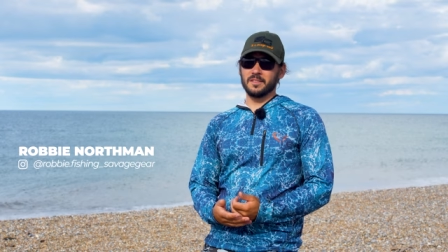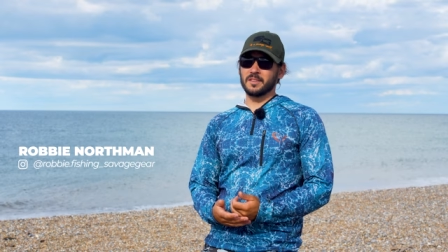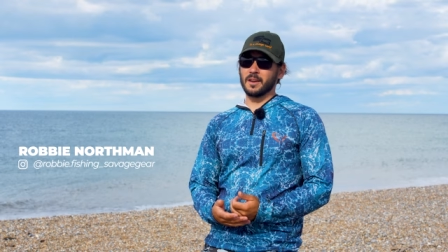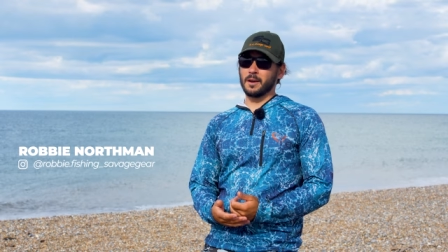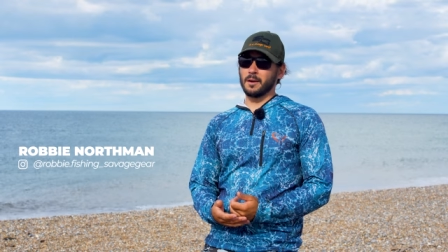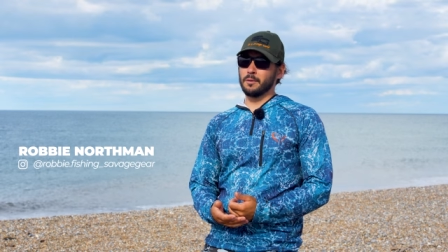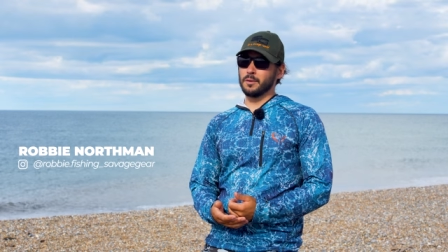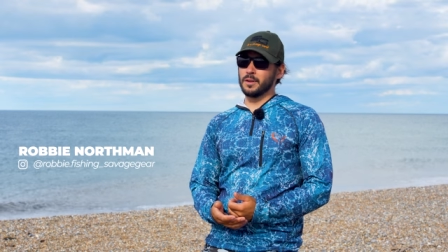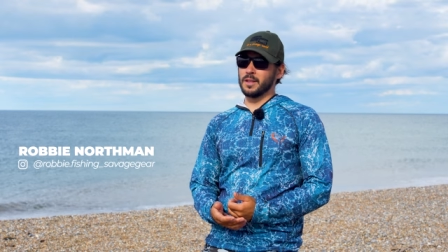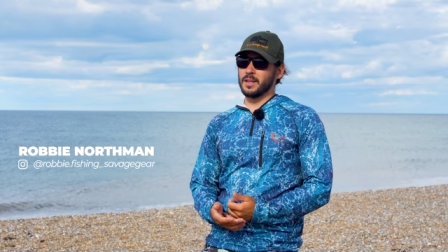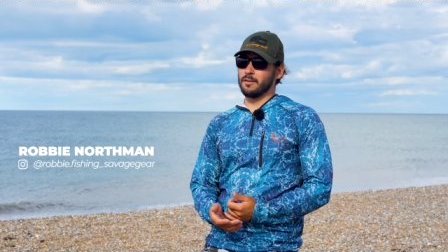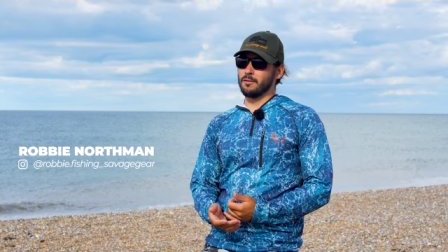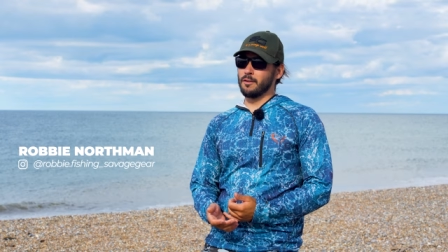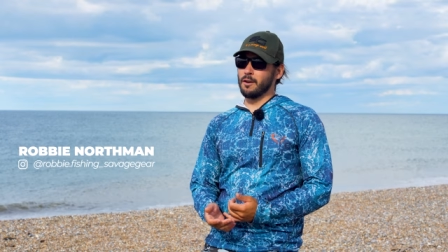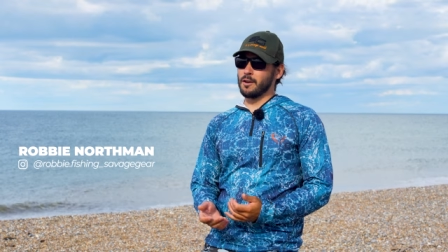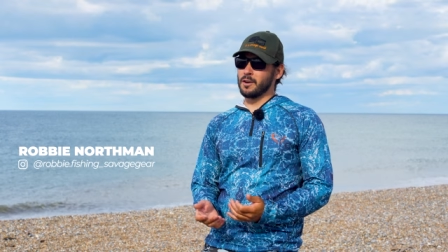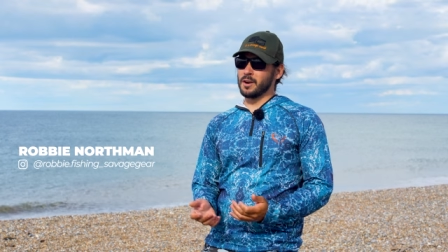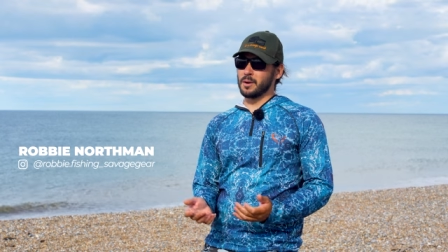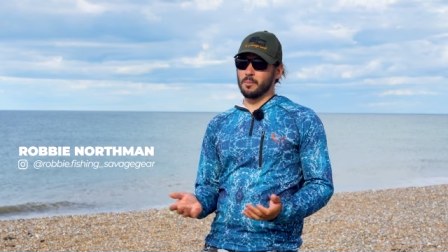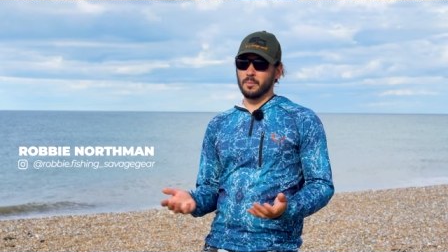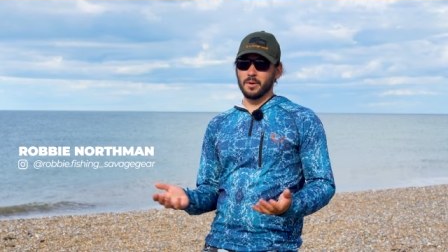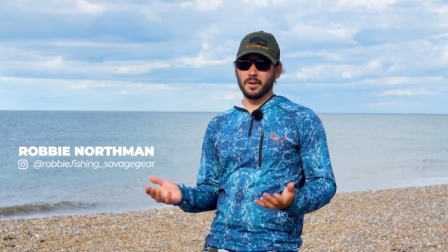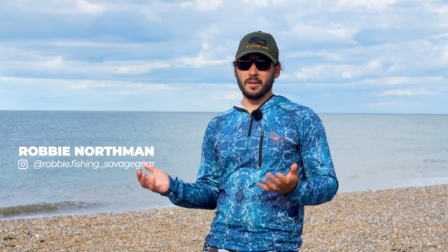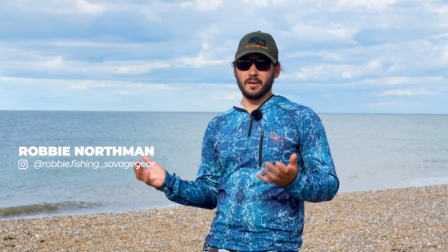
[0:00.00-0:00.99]
totally
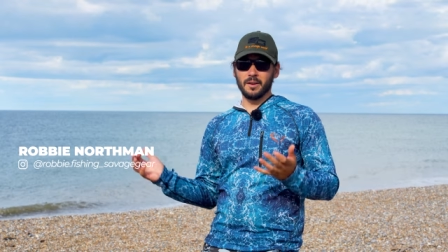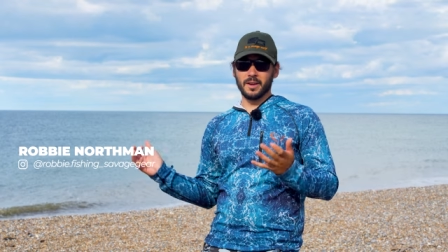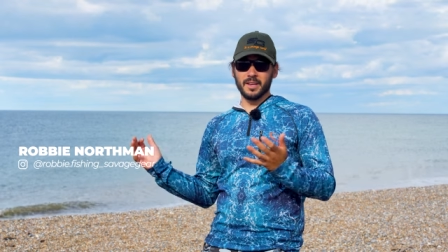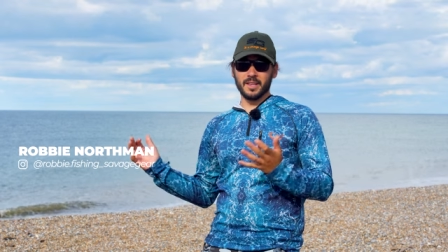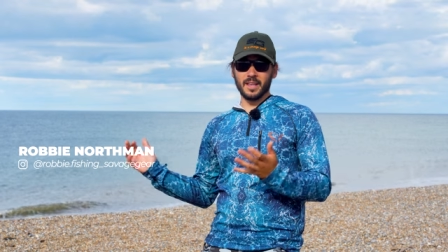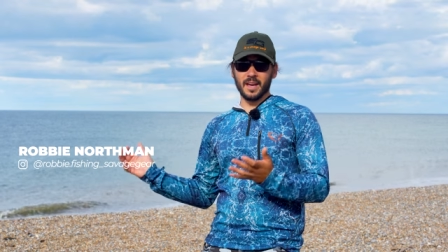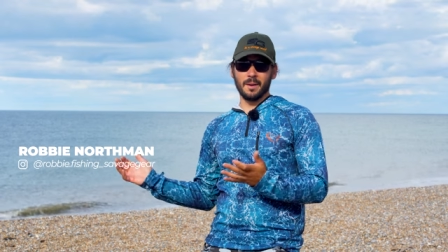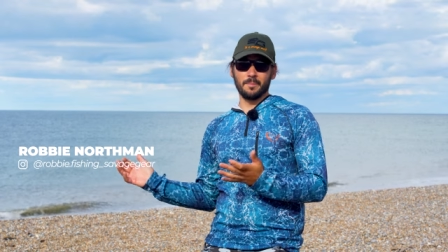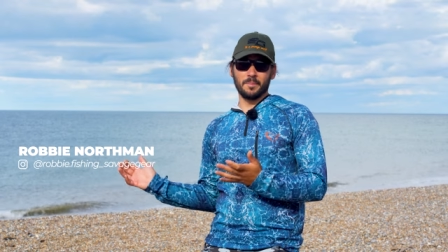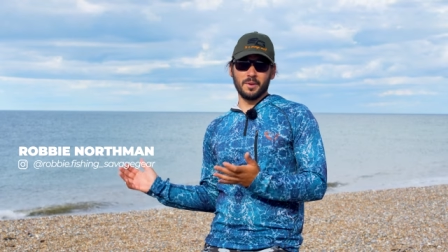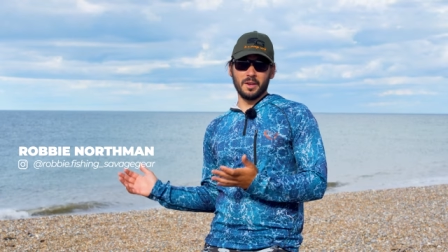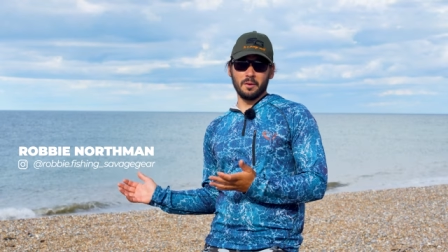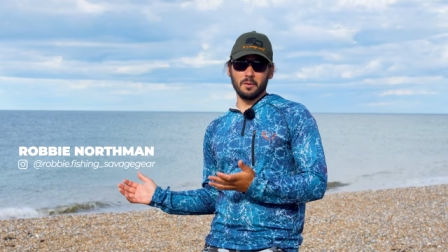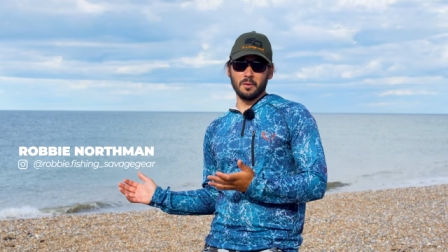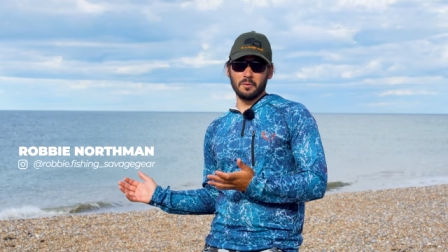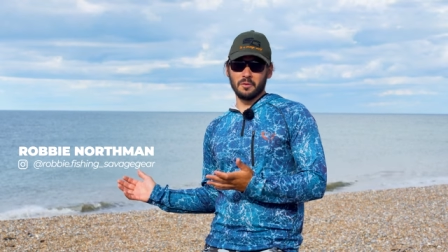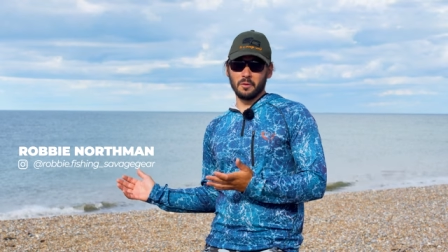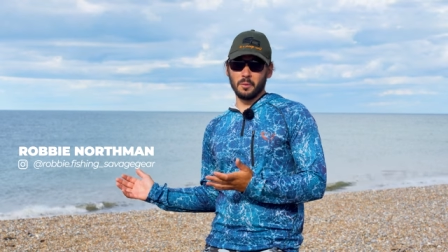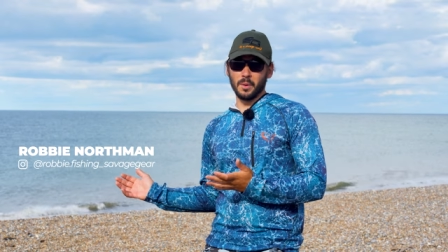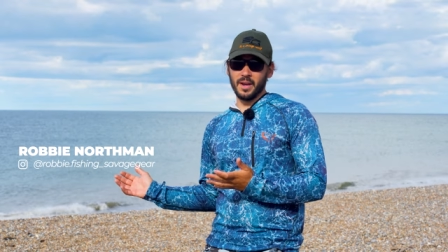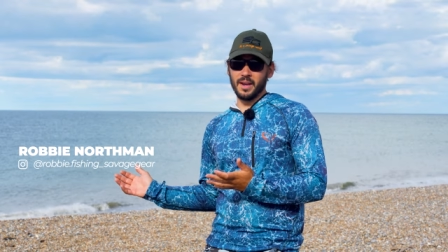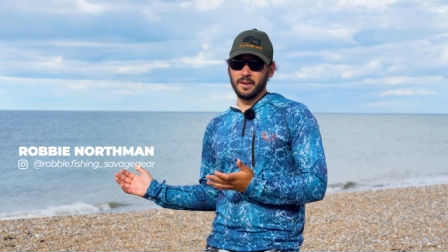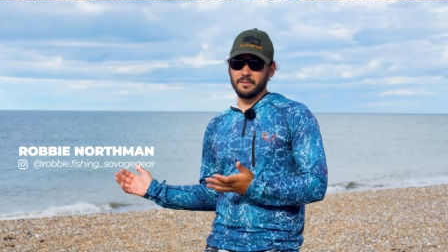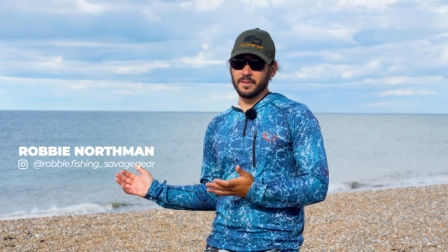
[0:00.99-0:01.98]
wrong and we're looking at a
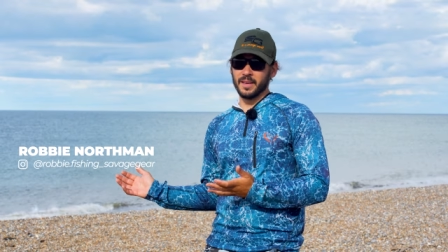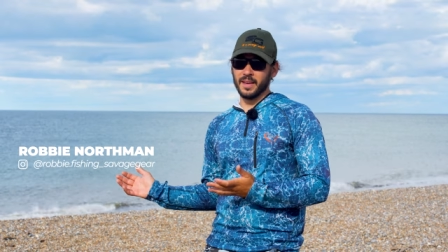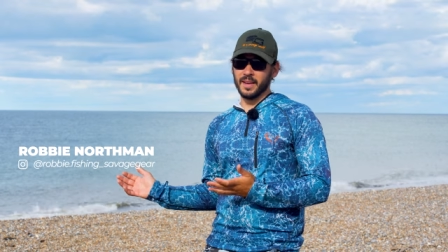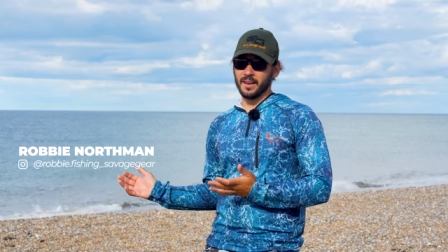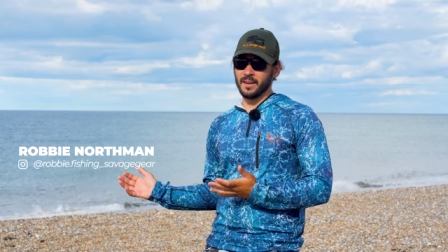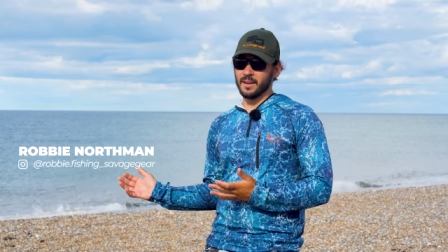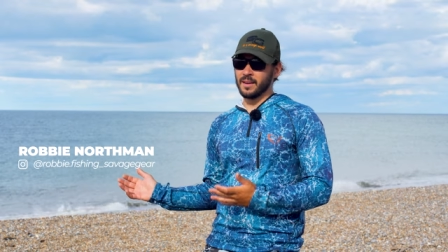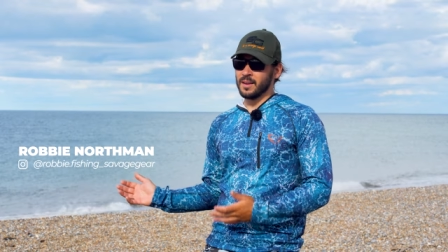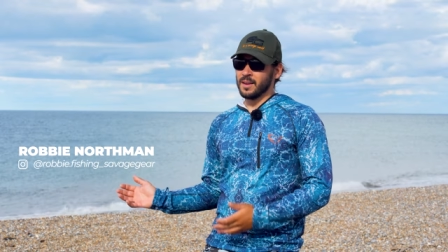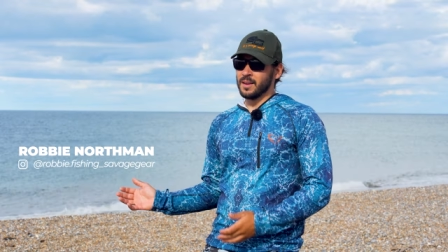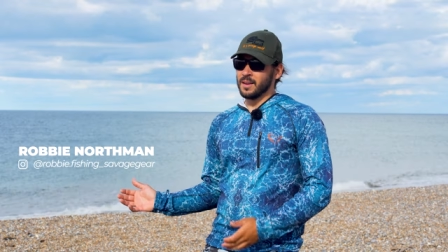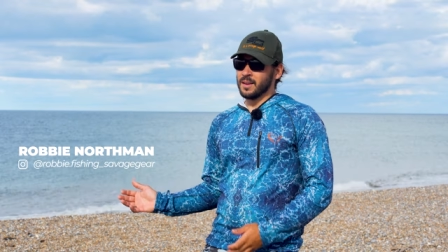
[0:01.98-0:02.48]
beautiful evening